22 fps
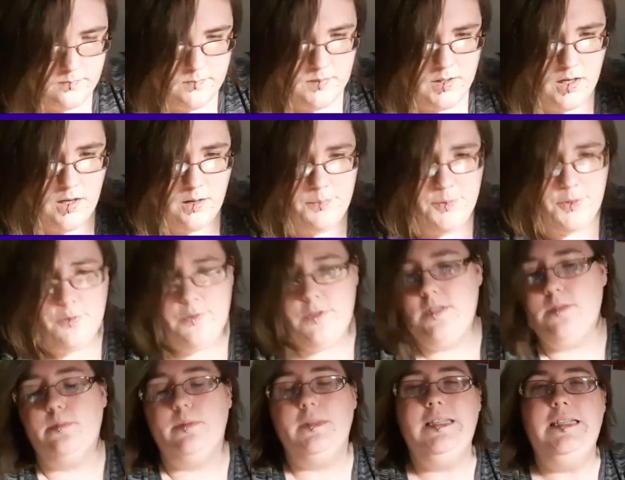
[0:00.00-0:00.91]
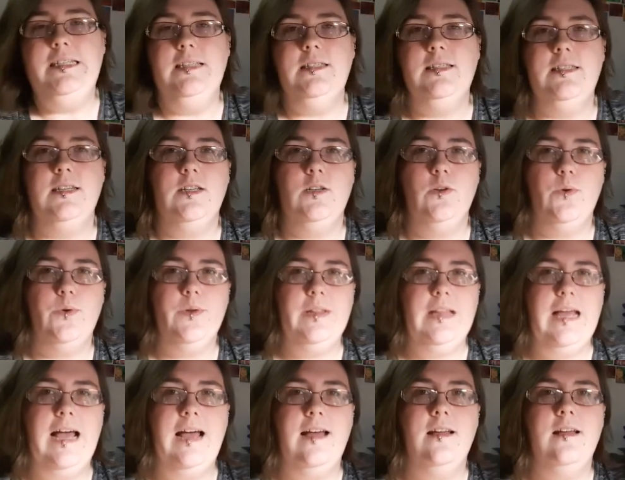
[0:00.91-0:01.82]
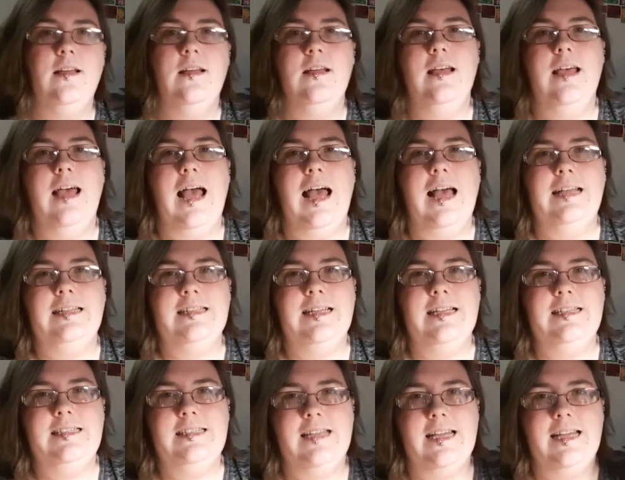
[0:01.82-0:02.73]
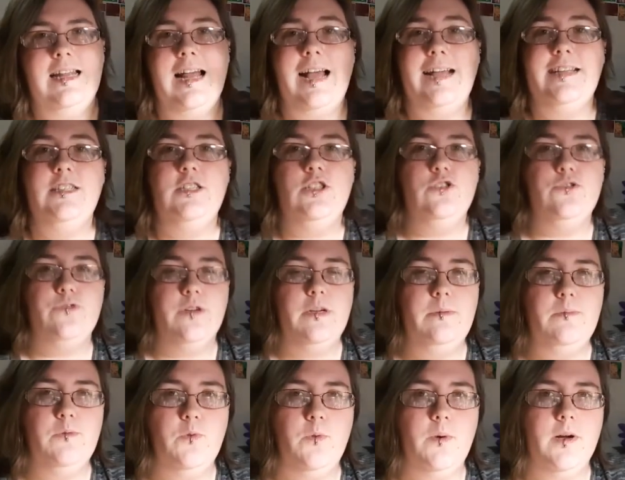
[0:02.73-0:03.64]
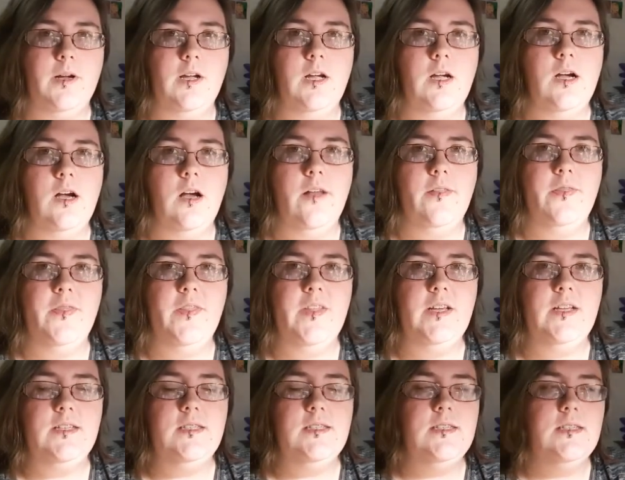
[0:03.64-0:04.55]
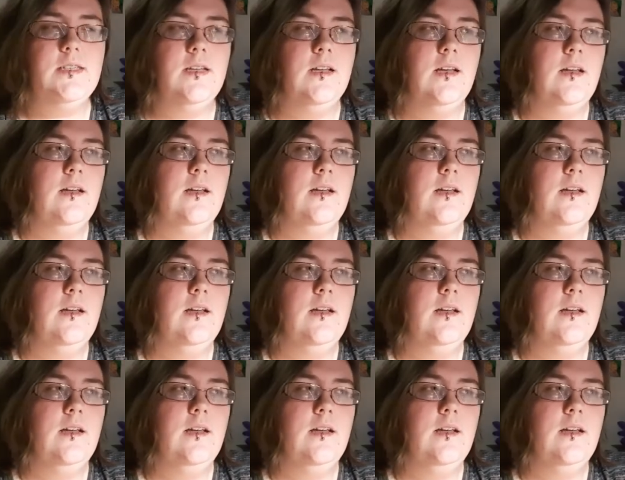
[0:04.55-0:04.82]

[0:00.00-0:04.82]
Notice, please ignore that. As I said, I streamed working on this,